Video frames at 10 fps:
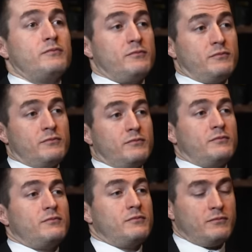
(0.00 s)
You
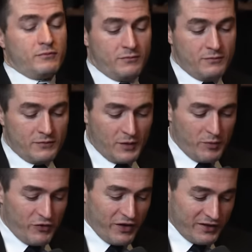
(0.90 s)

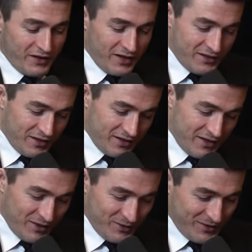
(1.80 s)
write that idea
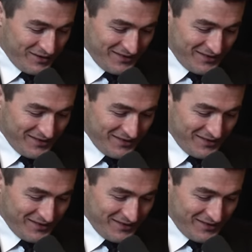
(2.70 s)
down.